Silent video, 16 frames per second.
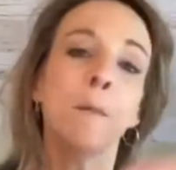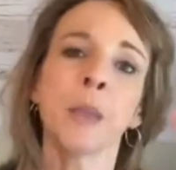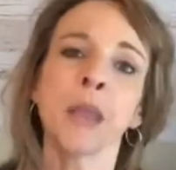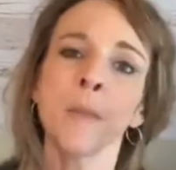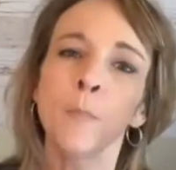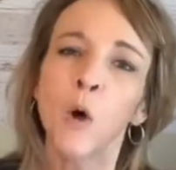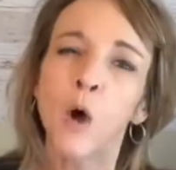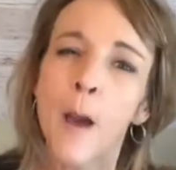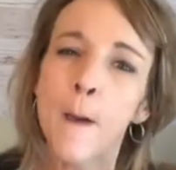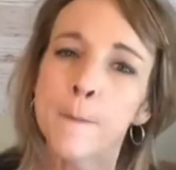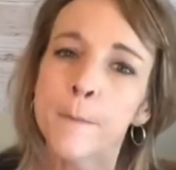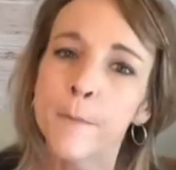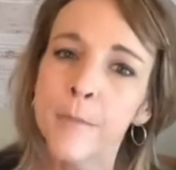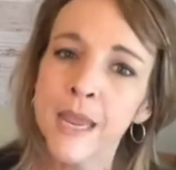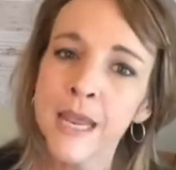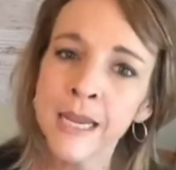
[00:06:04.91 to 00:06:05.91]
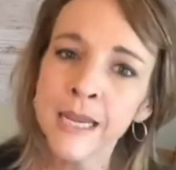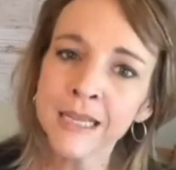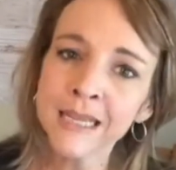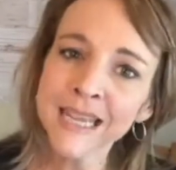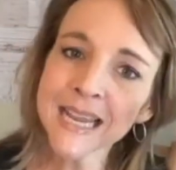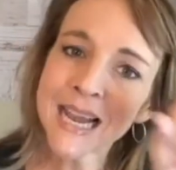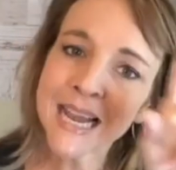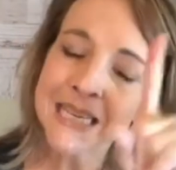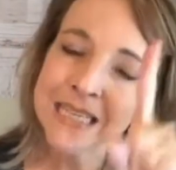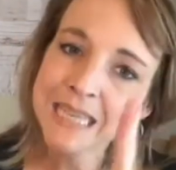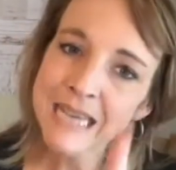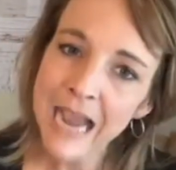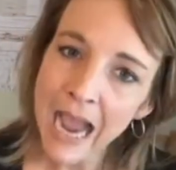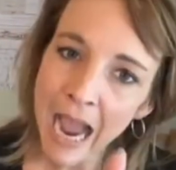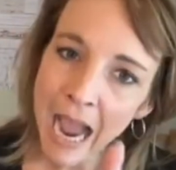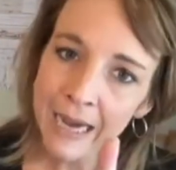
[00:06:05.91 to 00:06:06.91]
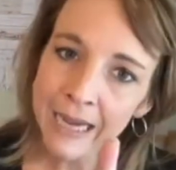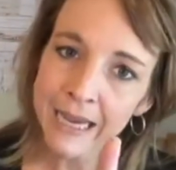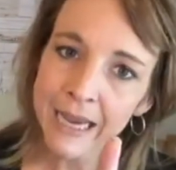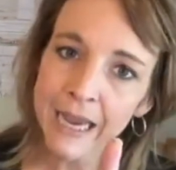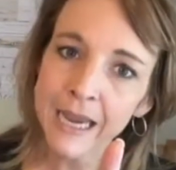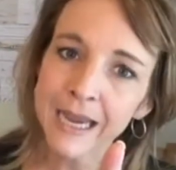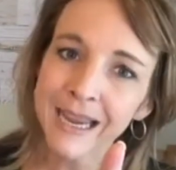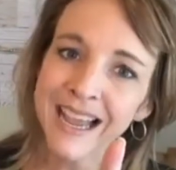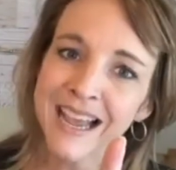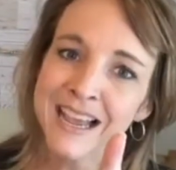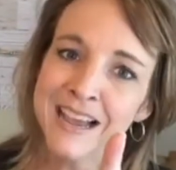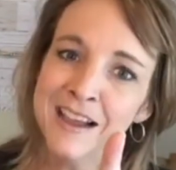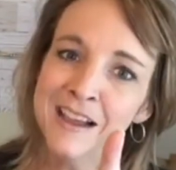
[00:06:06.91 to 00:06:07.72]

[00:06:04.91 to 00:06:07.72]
People immediately attacking